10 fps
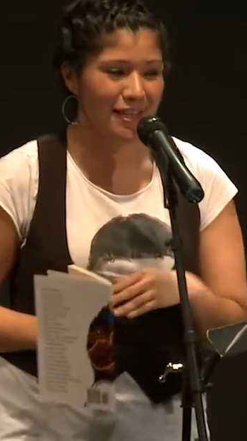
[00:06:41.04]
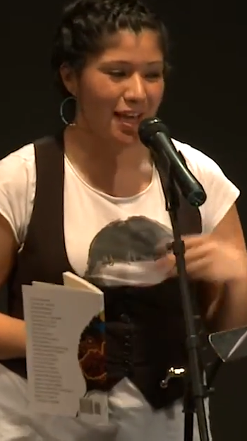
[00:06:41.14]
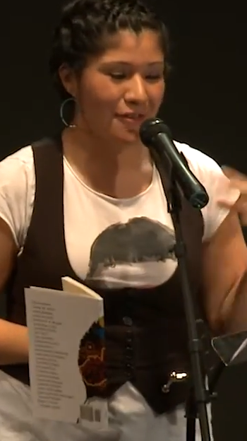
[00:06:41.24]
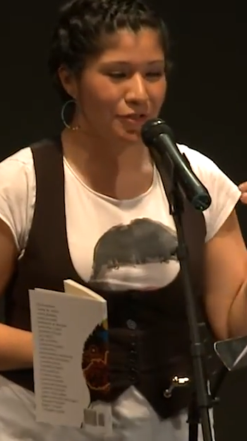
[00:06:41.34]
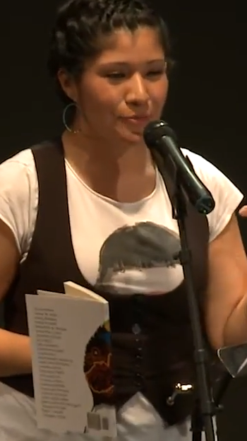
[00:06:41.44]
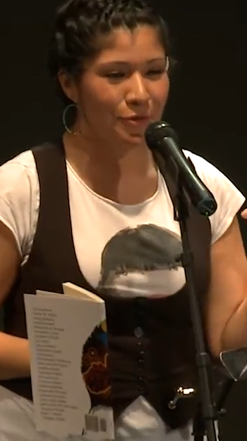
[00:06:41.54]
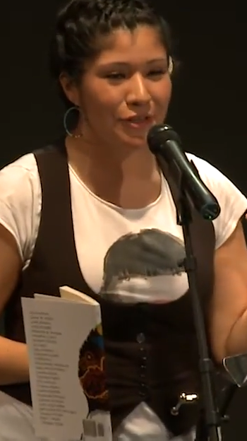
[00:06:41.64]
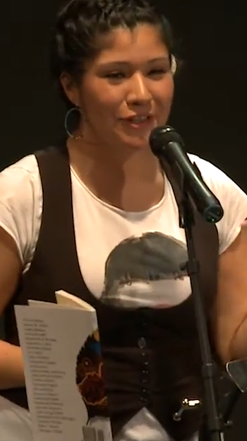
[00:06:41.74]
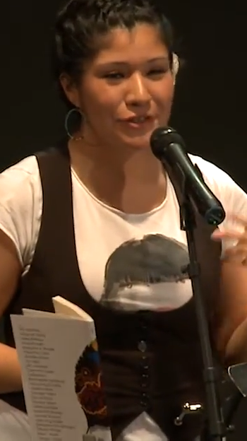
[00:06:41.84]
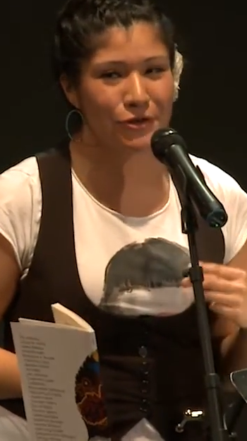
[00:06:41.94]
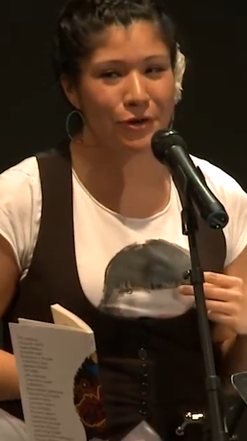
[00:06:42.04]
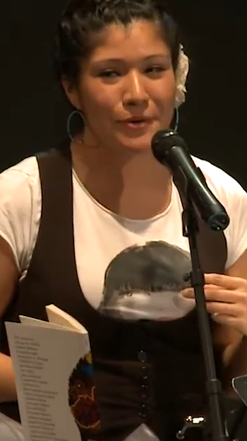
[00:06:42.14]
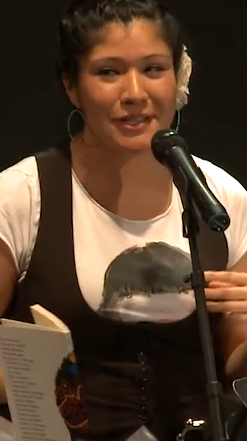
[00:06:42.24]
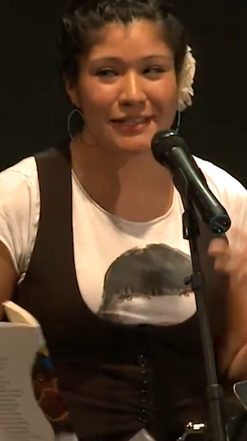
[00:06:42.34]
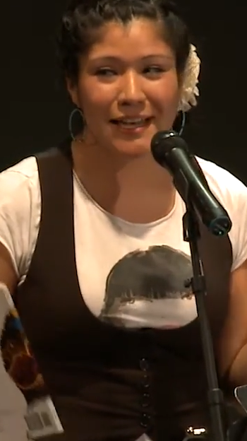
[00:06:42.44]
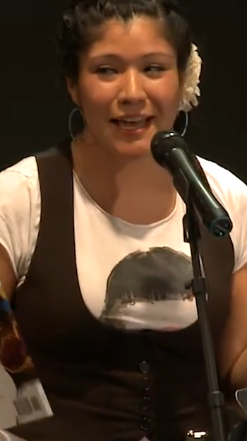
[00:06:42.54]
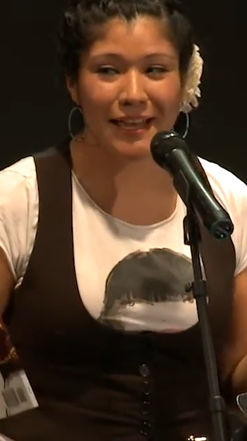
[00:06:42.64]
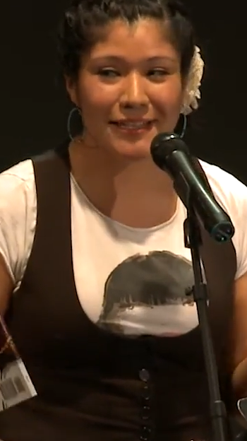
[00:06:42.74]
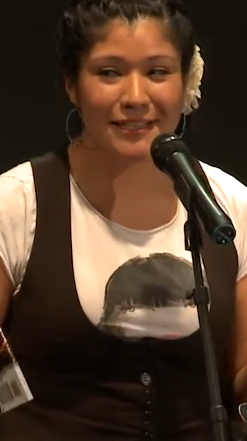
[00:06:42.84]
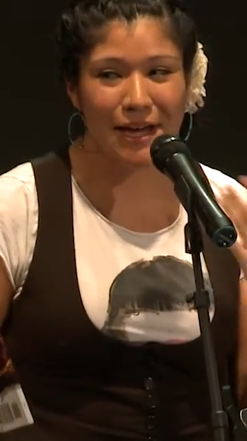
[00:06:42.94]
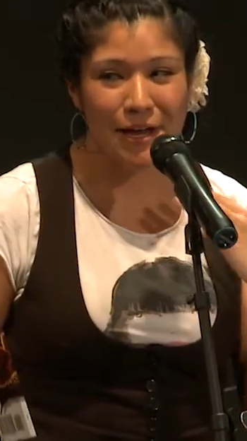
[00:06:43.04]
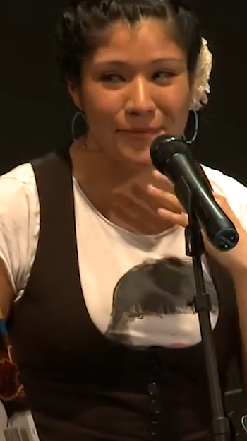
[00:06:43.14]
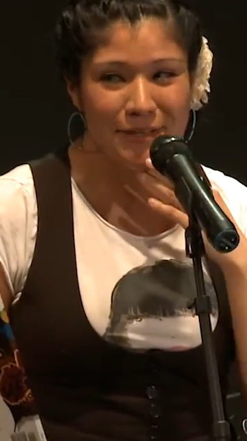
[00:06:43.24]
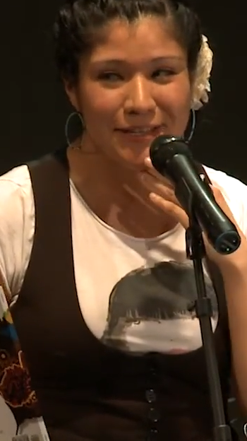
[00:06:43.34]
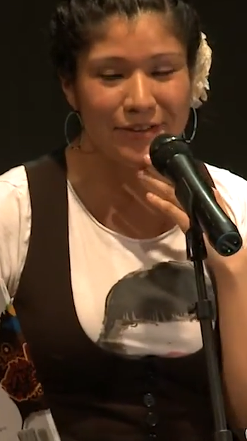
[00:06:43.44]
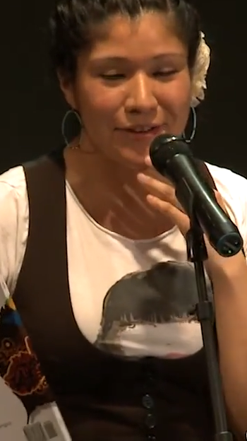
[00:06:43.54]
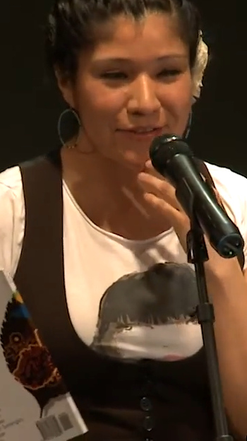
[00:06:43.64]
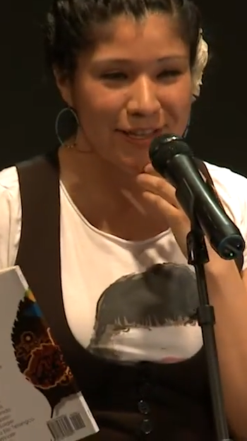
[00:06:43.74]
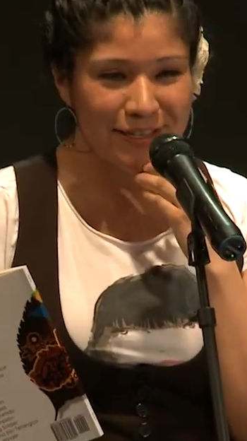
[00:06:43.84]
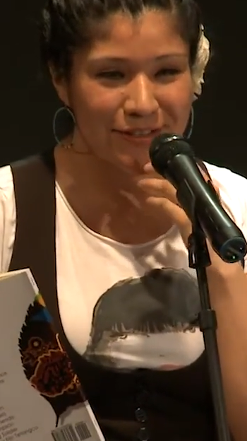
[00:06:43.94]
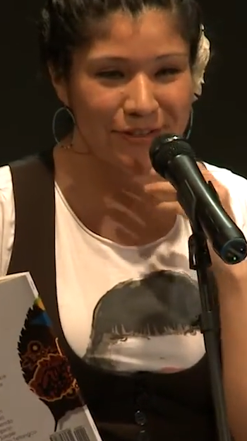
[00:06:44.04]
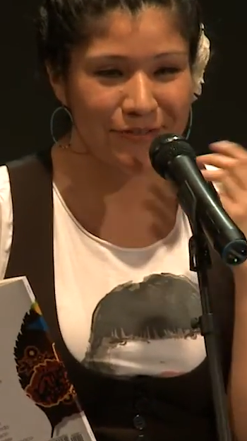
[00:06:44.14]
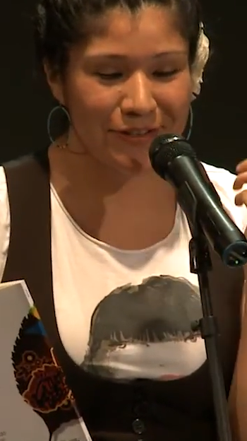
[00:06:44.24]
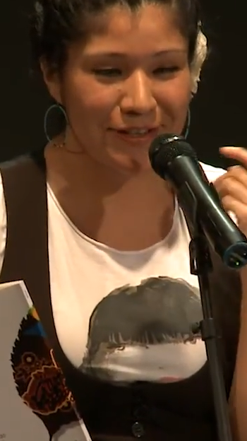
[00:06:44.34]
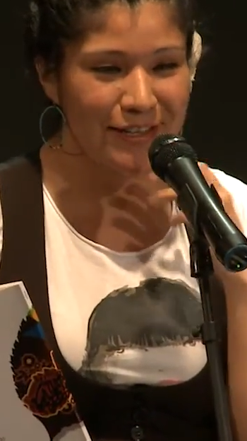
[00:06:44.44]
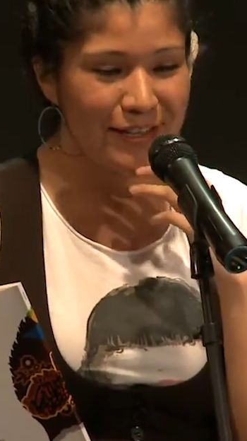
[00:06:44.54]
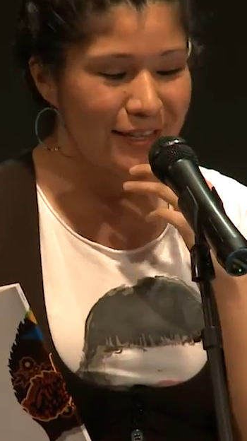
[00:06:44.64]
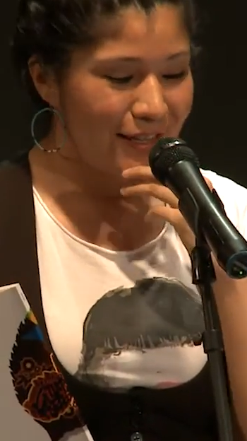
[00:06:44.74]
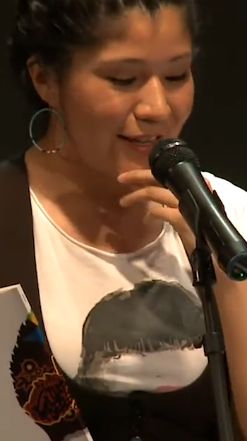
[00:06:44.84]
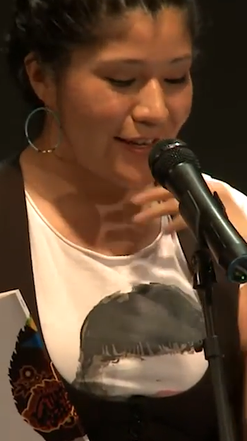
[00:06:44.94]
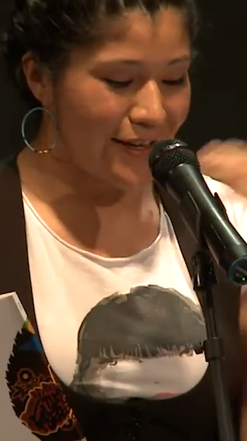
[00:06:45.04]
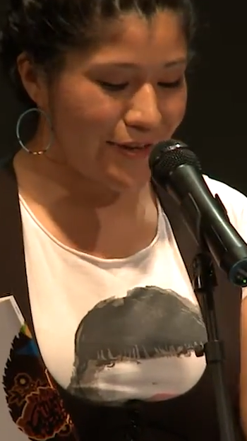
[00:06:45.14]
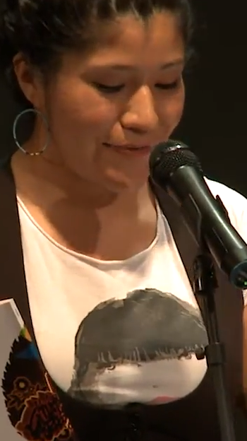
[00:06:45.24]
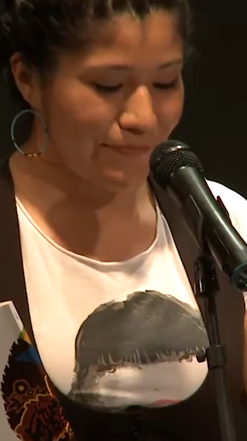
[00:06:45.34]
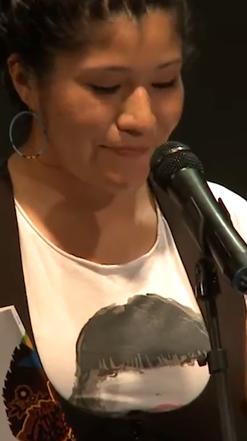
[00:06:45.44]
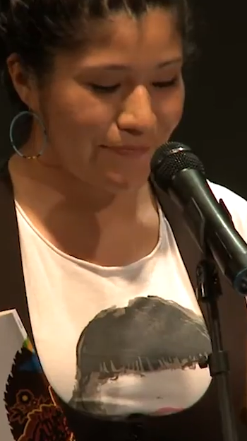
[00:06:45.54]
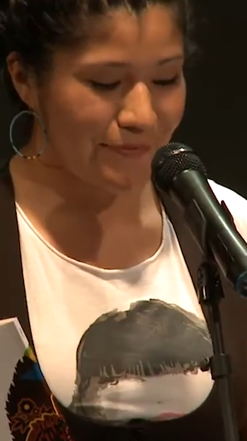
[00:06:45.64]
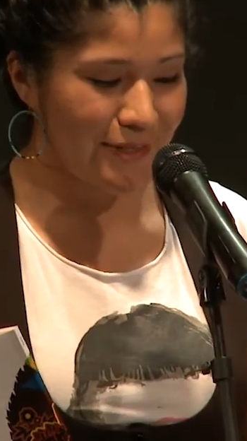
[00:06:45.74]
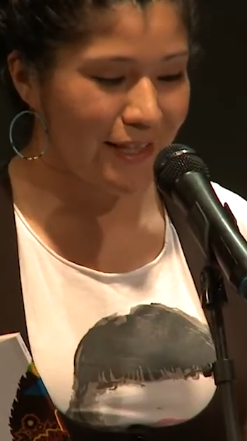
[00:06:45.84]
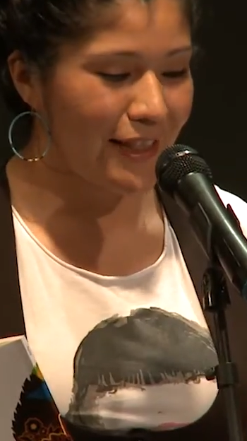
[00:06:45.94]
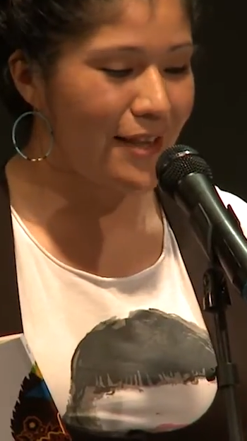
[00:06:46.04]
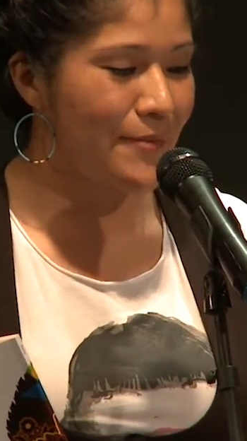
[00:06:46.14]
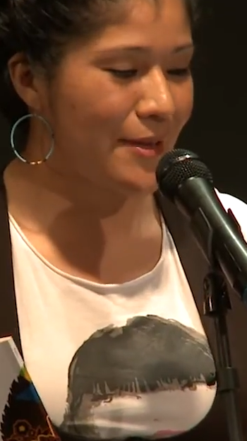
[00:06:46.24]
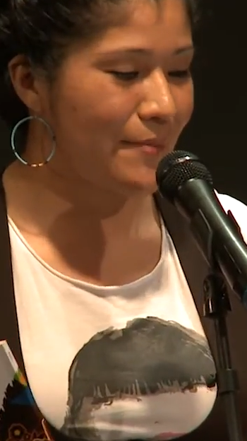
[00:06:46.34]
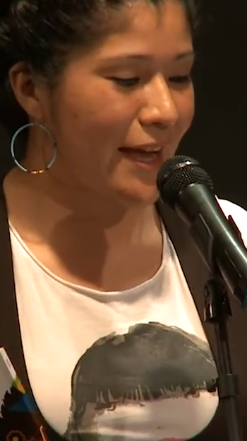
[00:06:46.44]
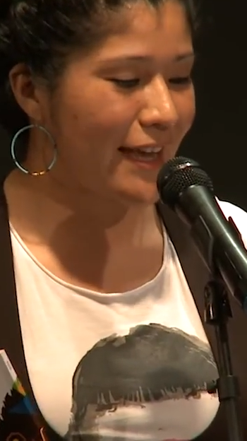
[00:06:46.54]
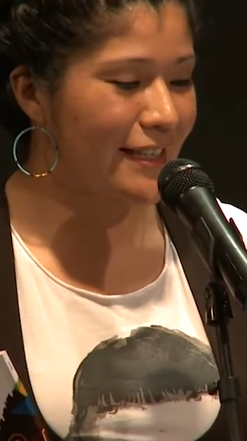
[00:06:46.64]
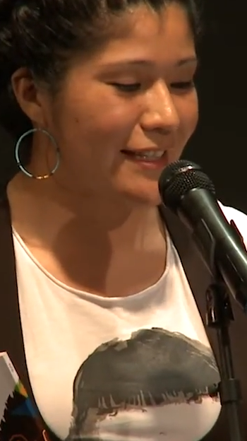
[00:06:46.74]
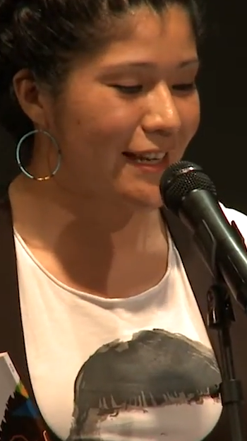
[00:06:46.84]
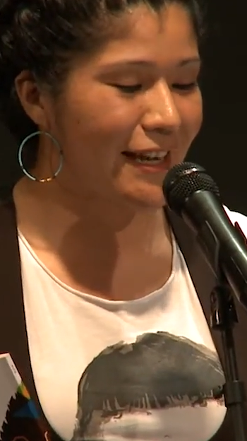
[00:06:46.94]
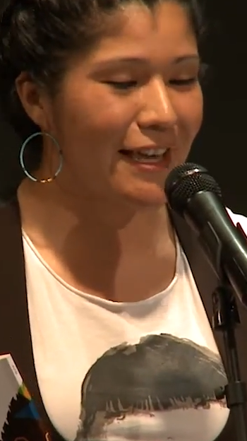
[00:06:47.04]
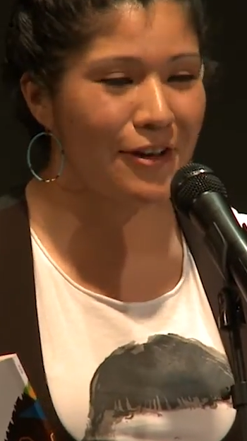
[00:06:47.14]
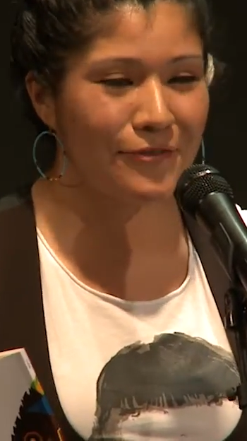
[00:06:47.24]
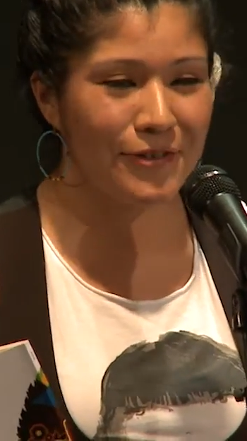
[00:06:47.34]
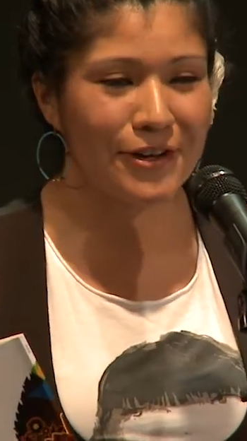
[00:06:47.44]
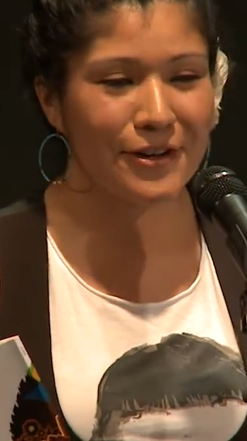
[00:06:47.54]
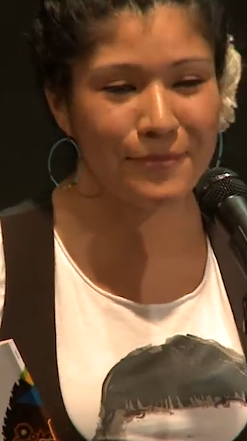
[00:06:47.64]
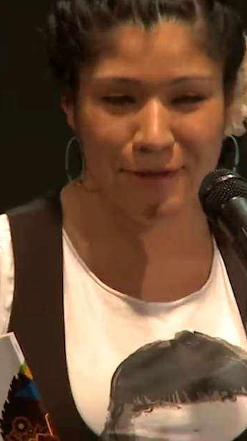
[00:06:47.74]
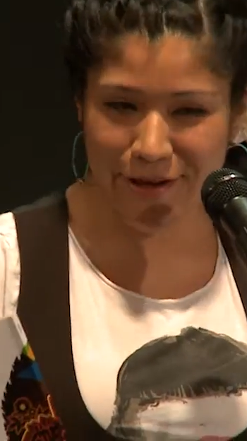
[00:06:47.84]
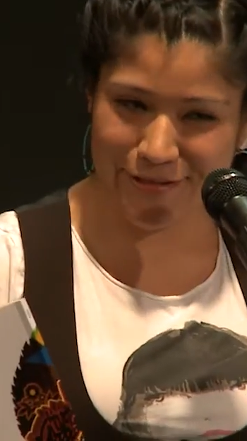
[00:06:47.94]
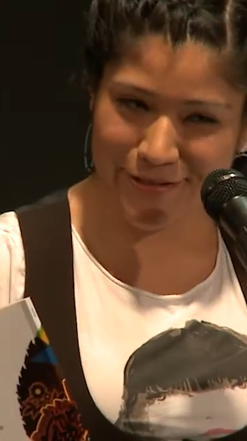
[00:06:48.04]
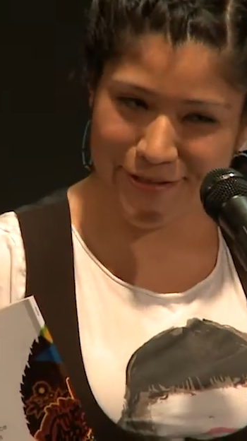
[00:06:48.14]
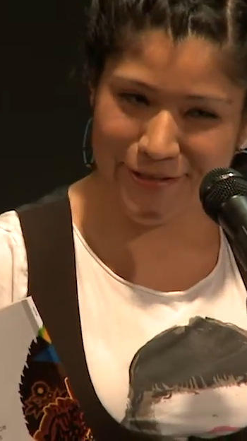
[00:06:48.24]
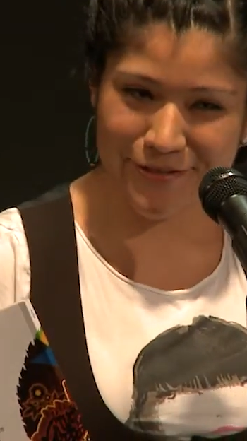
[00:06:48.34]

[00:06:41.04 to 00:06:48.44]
I have 2 more little short ones. I like to time it because I don't ever like to go over the limit, but I guess I didn't account for applause.